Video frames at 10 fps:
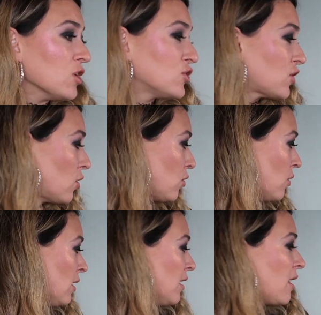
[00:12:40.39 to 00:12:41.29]
So
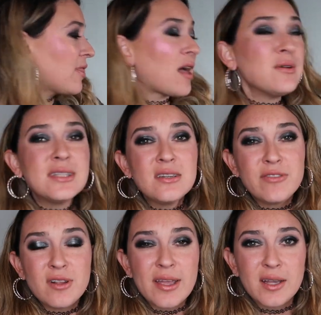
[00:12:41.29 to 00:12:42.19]
that was it
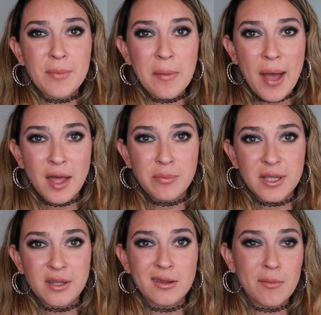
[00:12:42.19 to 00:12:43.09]
for like my bad
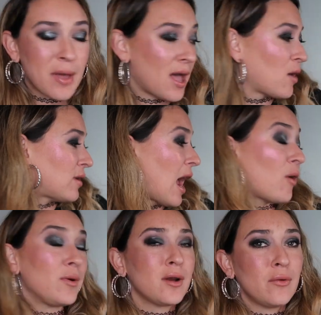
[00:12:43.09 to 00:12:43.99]
bin, the mad.
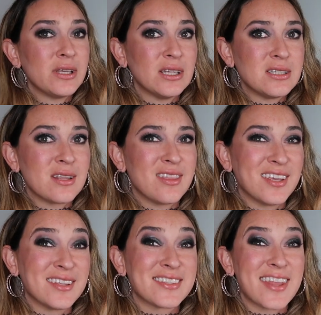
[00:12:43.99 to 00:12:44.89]
Now we're going into
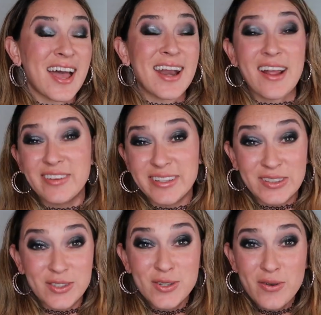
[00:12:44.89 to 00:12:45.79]
things that I really
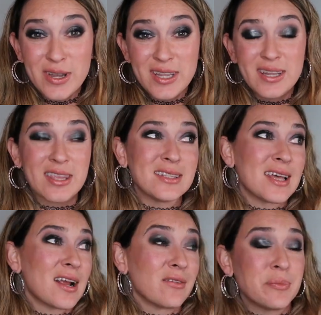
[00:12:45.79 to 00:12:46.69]
enjoyed, things
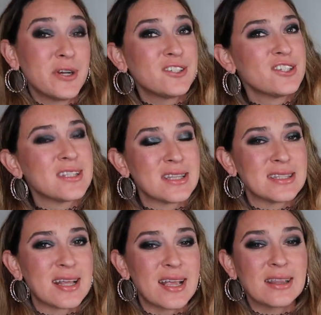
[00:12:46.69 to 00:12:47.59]
that I repurchased, things
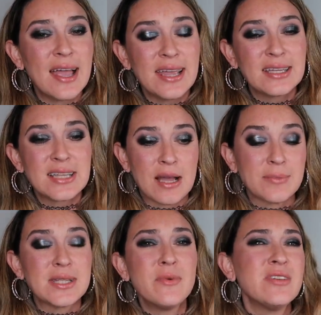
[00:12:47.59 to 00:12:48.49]
that I liked. Um,
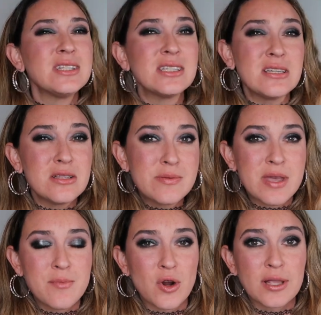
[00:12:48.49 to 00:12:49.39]
some of it's still a
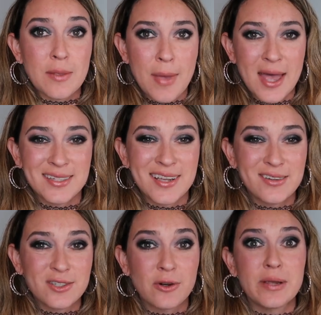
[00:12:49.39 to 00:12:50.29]
bit more in the mad
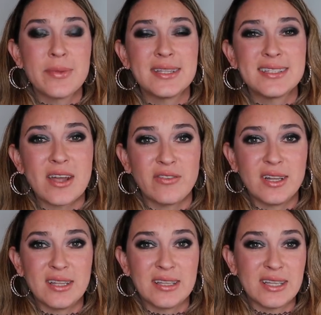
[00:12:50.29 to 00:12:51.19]
territory, but it's
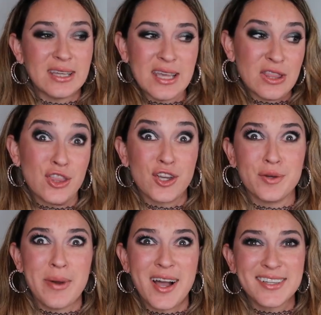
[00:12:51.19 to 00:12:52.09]
definitely in the
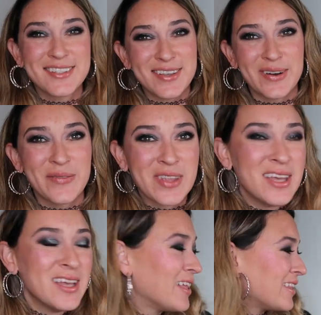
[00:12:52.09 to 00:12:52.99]
good box. So
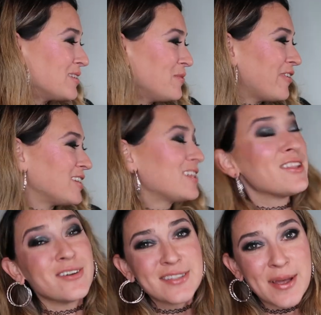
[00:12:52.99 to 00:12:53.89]
let's move on to
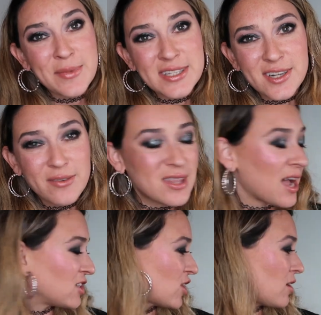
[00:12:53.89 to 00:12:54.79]
those. I'm going to start with the
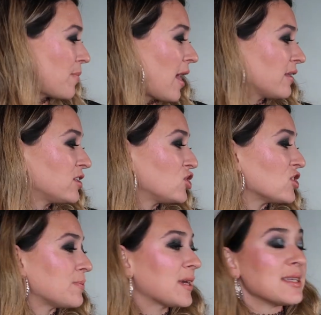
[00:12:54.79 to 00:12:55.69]
eyeshadow palettes just
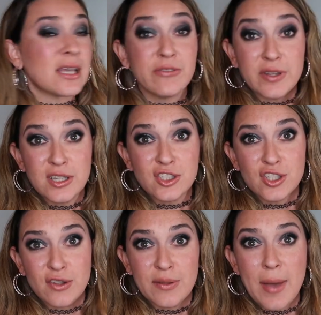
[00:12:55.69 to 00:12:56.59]
because I finished
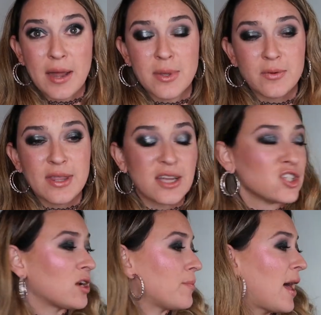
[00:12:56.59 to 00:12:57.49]
on the bad bin with
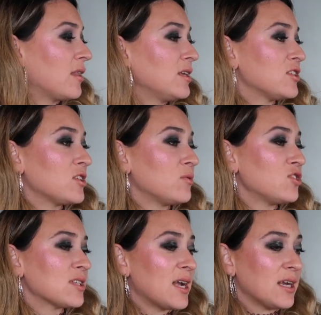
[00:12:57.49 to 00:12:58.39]
eyeshadow palettes. So we'll
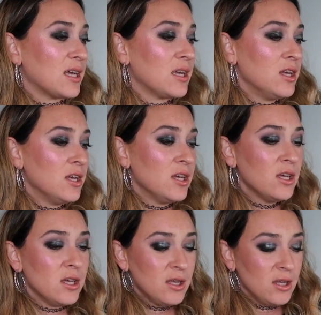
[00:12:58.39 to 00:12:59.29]
just kind of
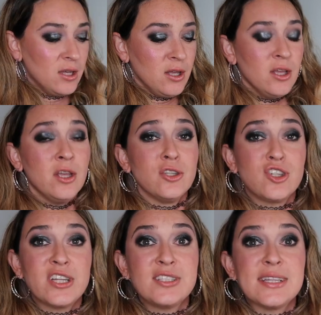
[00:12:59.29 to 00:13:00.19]

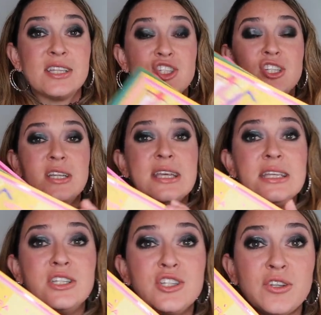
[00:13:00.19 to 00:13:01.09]
transition
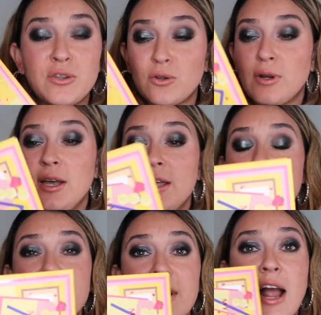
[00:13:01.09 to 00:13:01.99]
into
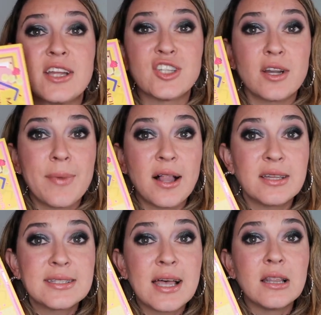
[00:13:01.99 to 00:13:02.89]
their eyeshadow
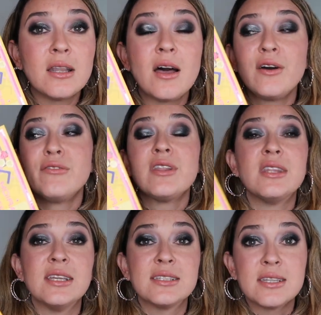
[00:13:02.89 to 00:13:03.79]
palettes. I love
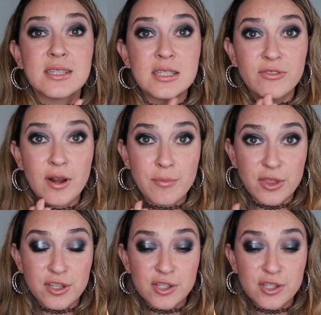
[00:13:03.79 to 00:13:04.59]
these. This is from the